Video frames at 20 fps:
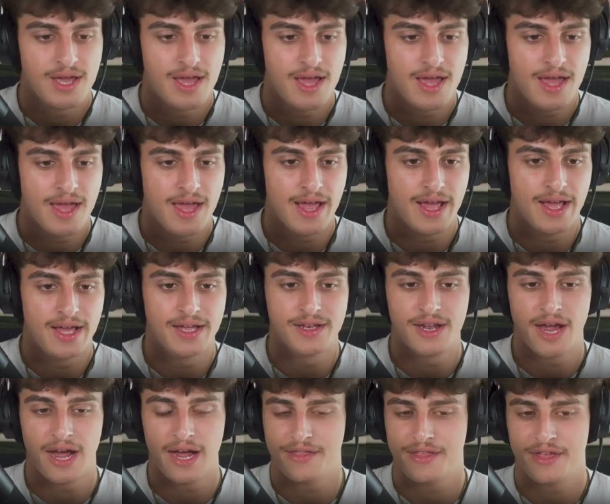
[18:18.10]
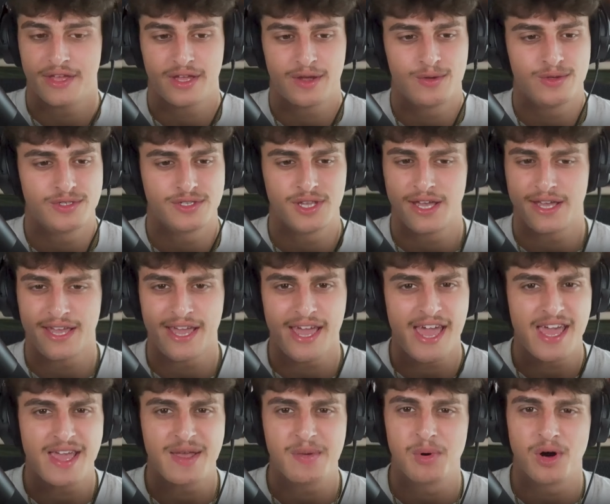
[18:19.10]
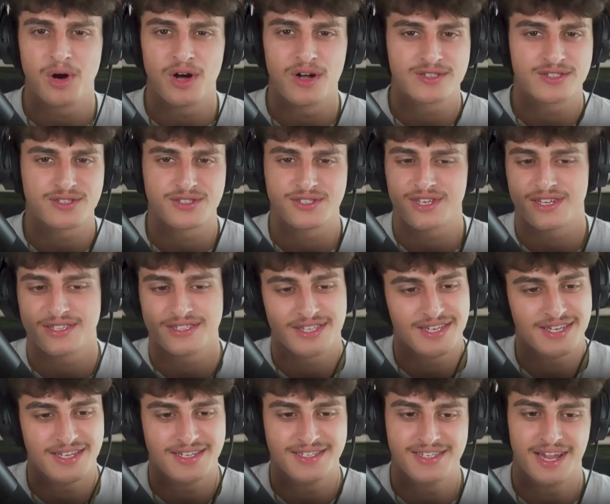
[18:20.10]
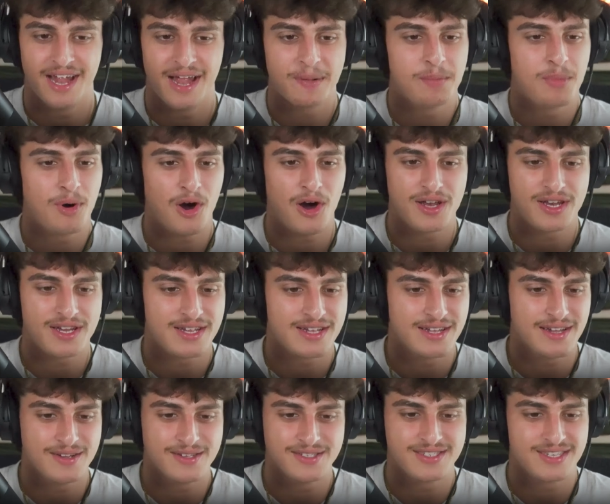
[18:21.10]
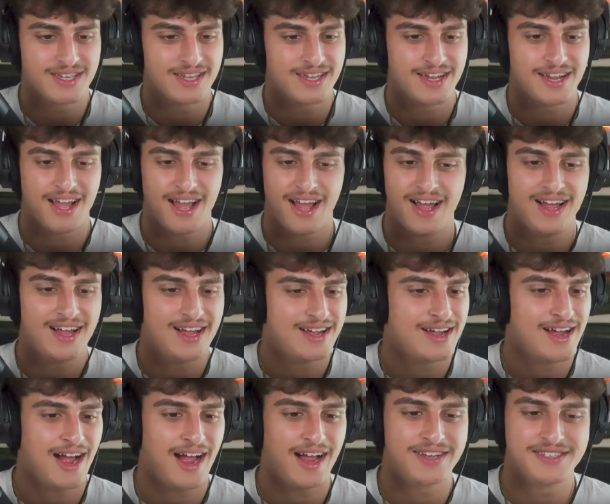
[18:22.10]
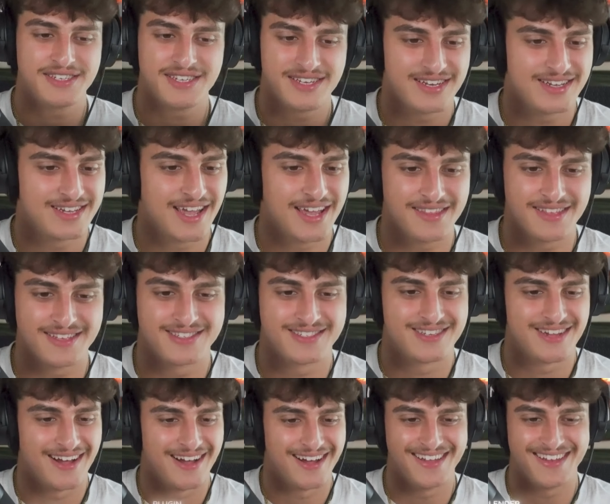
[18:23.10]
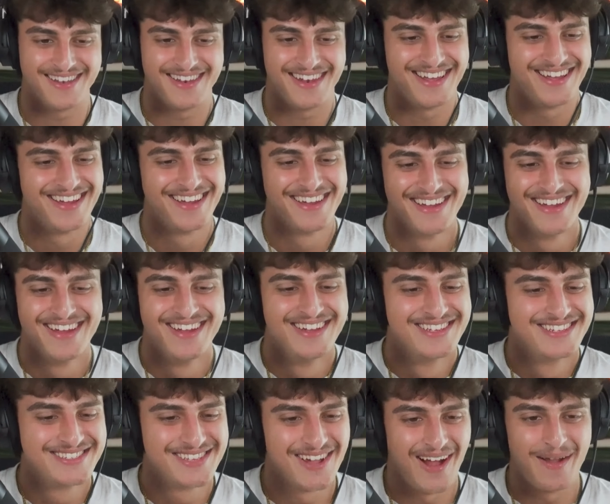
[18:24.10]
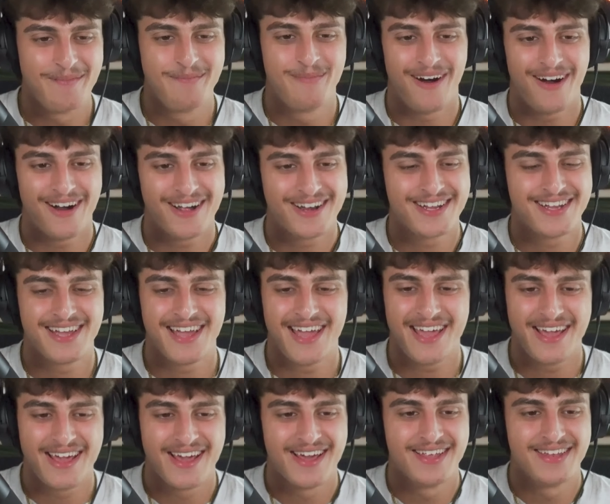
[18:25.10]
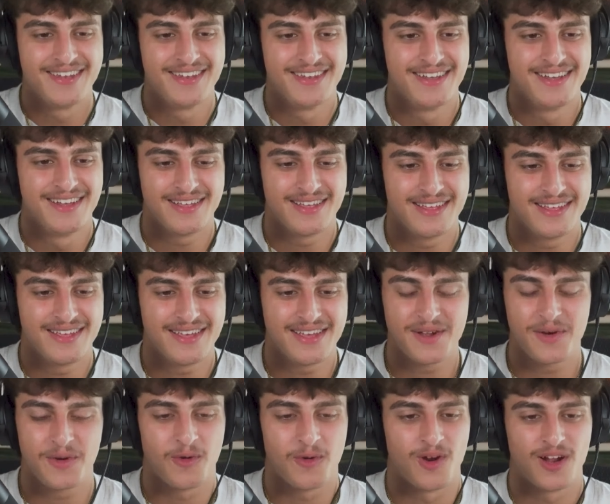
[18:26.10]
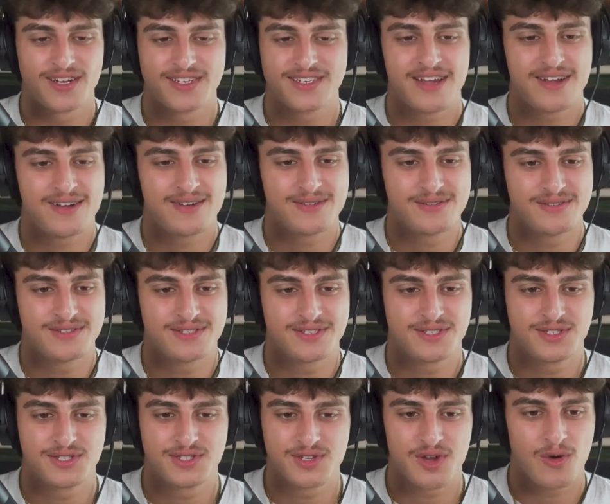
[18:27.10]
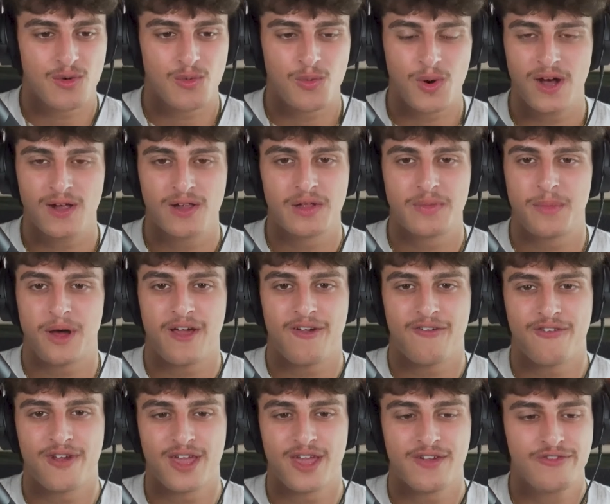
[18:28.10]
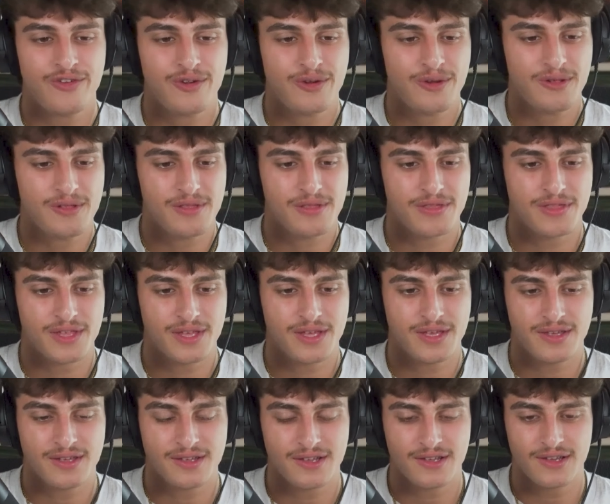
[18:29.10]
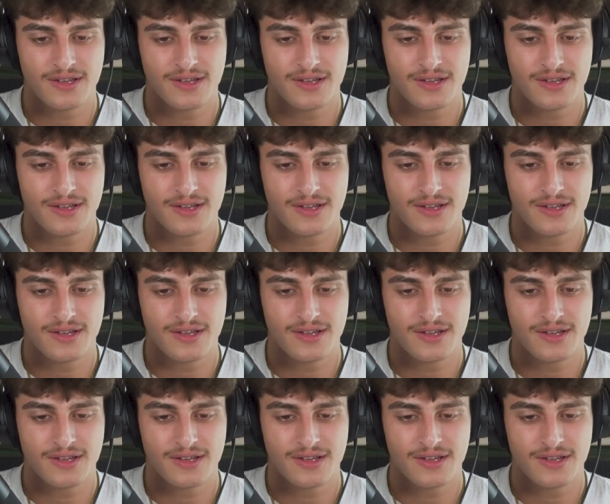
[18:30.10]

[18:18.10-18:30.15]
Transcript: and I think it was like $8 or something. I bought it. I was like, I need to get this done. So I bought it, and it worked out so well in my favor. The